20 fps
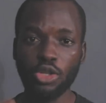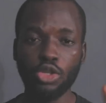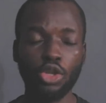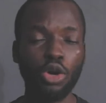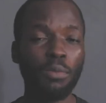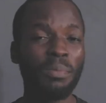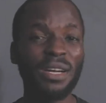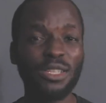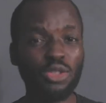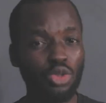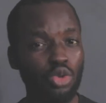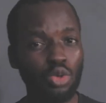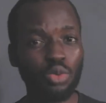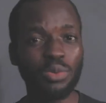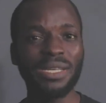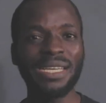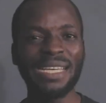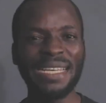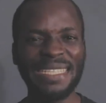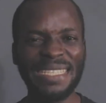Number
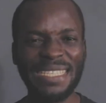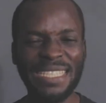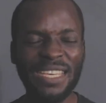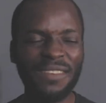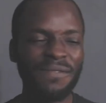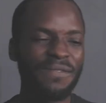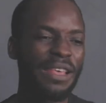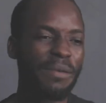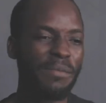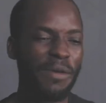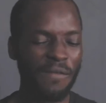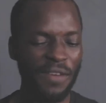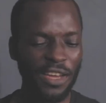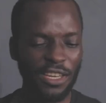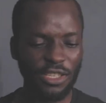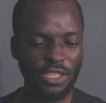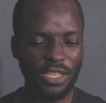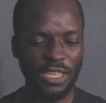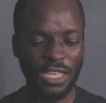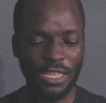two, it gives them a very,